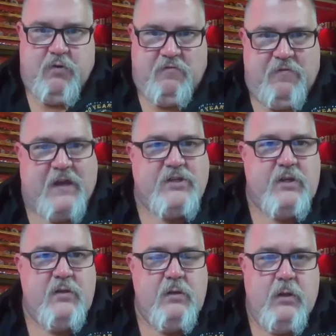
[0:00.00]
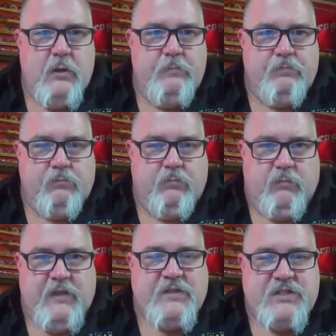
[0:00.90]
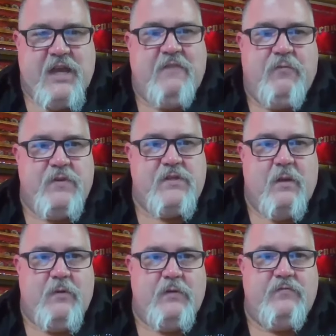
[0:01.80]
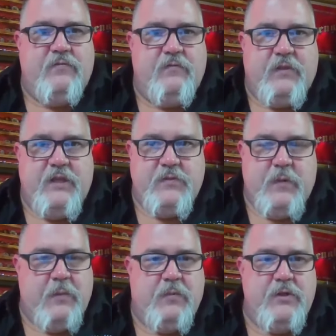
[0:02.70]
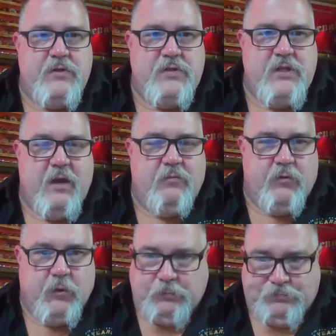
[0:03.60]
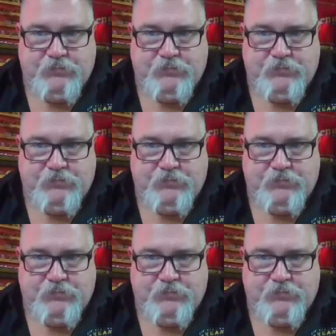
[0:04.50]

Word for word: profession is safe with some of these people that you see come through.